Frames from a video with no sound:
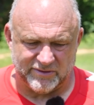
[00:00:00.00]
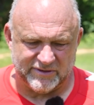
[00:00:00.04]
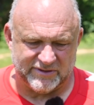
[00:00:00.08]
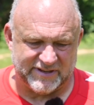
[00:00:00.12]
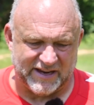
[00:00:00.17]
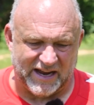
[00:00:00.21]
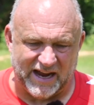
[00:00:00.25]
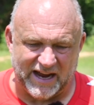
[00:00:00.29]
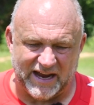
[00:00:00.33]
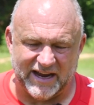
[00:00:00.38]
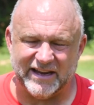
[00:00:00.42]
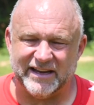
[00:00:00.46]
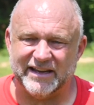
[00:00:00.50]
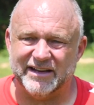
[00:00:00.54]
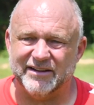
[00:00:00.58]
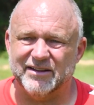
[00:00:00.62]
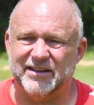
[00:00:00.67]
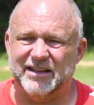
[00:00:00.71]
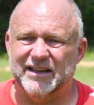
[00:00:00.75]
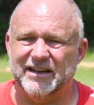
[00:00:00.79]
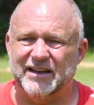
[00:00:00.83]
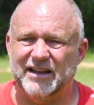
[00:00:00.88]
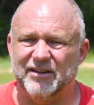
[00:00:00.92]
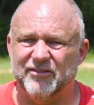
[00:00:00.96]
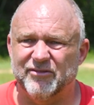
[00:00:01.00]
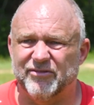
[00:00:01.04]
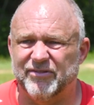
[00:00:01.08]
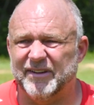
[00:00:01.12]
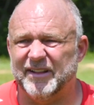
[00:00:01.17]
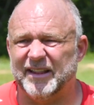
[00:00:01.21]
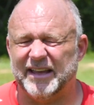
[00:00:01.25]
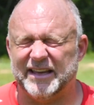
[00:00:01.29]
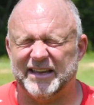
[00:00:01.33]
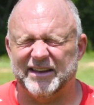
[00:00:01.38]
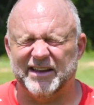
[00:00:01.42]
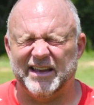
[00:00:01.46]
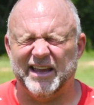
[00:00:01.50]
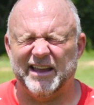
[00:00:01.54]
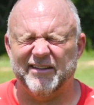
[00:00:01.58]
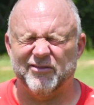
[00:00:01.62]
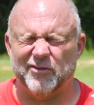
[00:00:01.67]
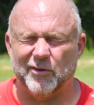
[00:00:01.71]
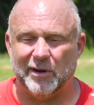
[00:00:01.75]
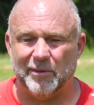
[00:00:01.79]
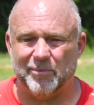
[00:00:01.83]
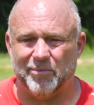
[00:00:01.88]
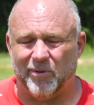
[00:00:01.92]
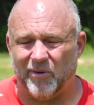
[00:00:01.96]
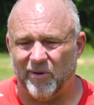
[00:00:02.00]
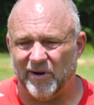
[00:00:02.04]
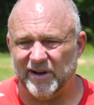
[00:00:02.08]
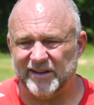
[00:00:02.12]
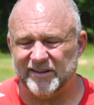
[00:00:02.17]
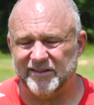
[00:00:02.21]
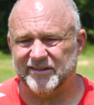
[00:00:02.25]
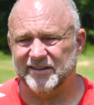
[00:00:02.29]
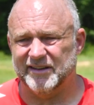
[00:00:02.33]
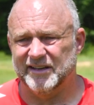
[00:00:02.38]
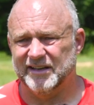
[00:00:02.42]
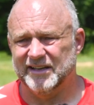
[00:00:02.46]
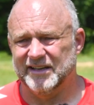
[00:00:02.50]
tie and feel like you gave away points,